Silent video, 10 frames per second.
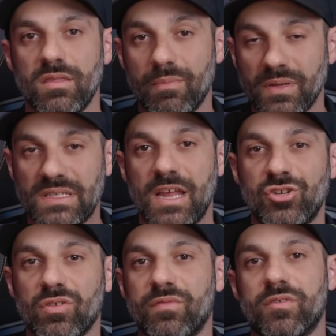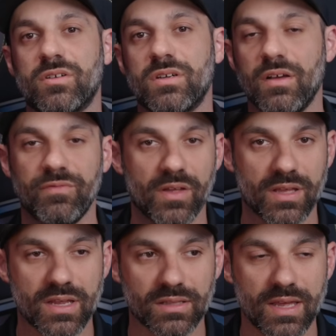the potential for
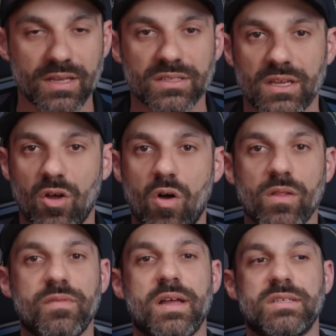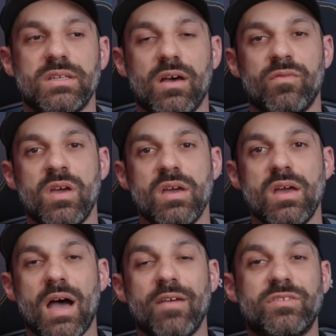affiliate links and all of that stuff,
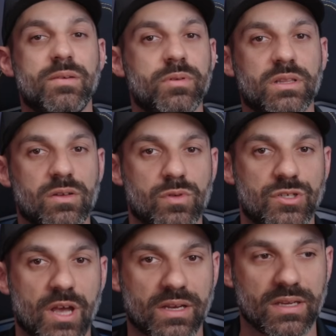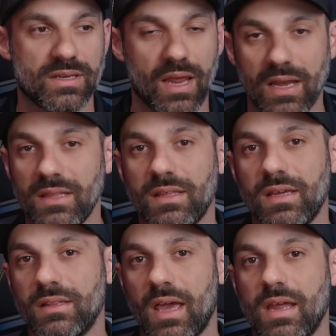I've typically rejected
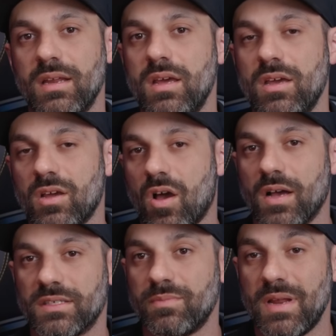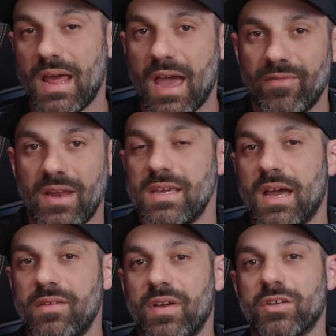anything that causes me to have any
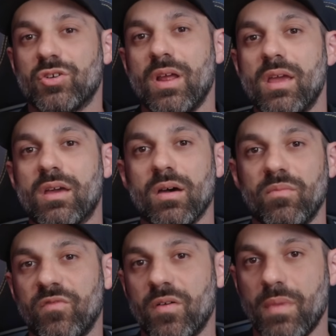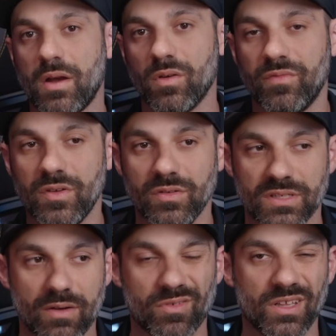kind of extra income from my reviews.
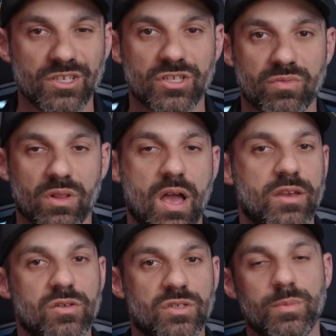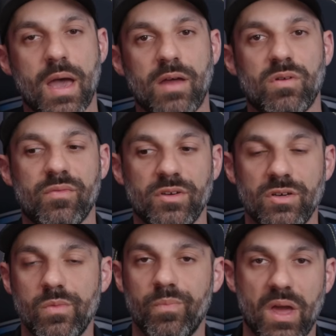I really just rely on YouTube ad
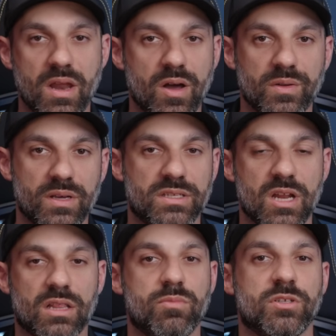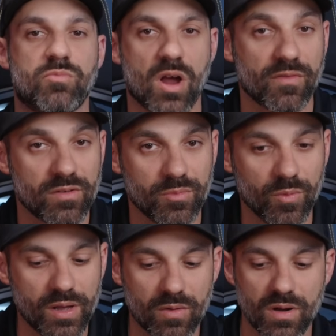revenue. I know it's not the most profitable
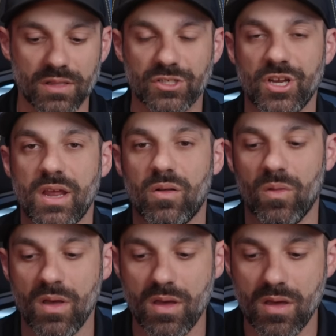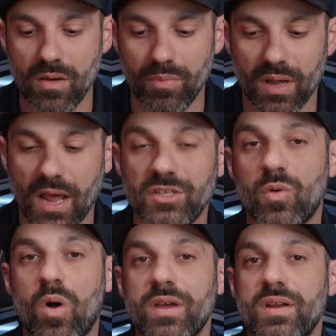way to run the channel, but I
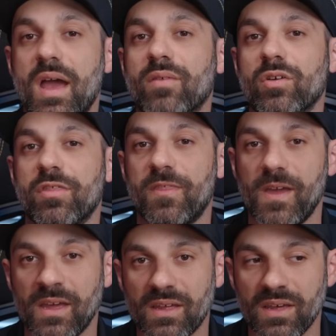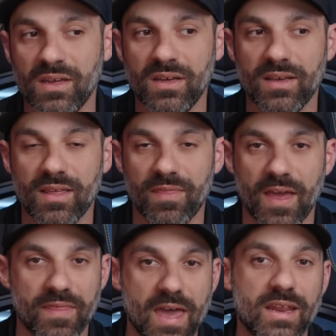don't want you to ever think
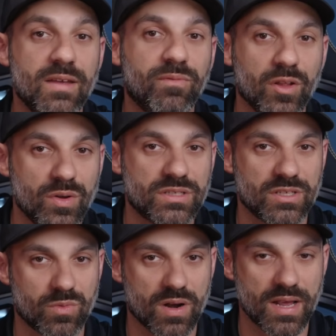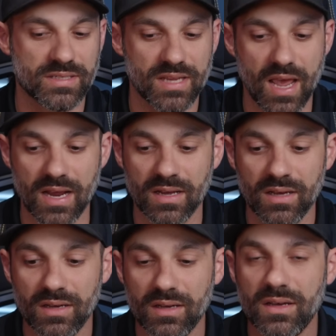that that influences what I say.
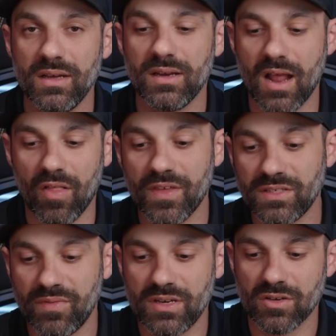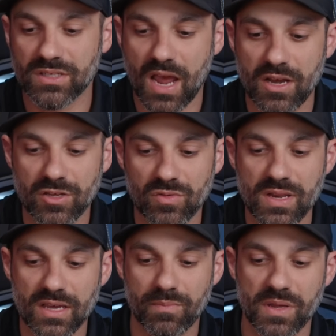Now this video is kind of
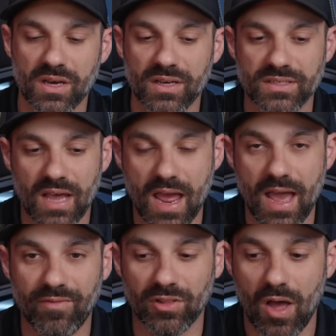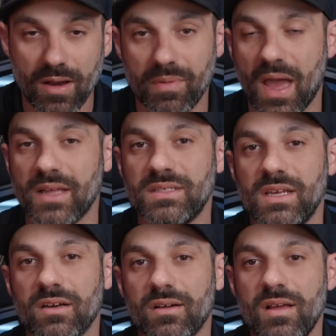unique because I have a lot of pads
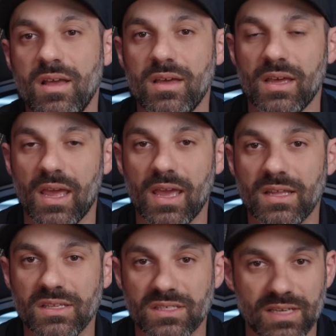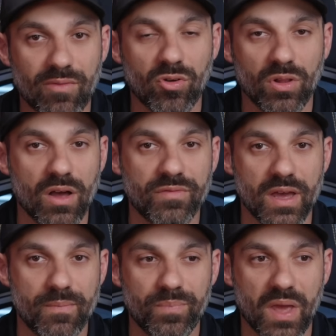here and several of
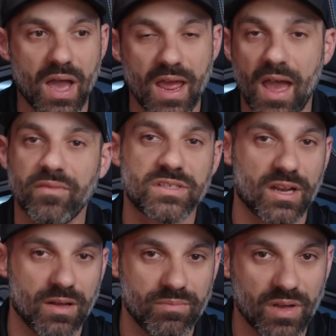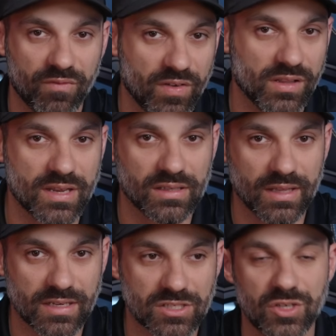them I have set up affiliate
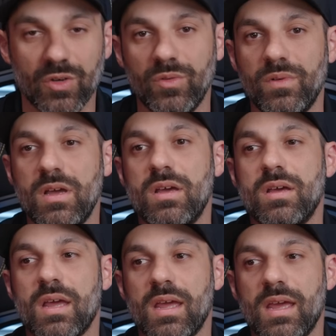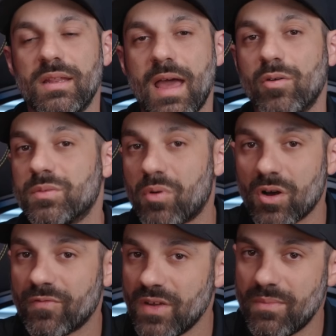links to and that was
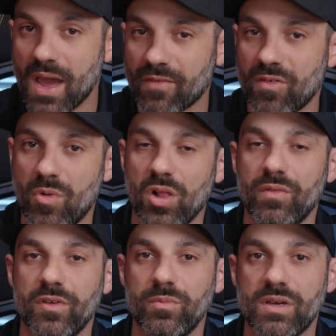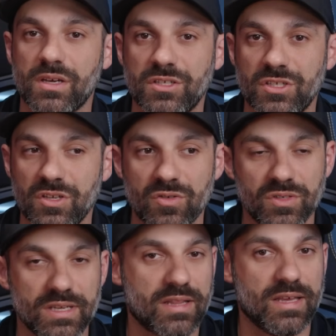per feedback from all of you because you
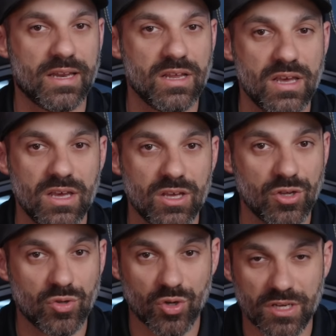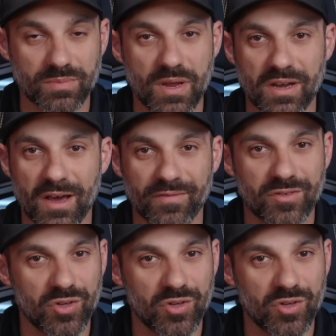said that you trust me enough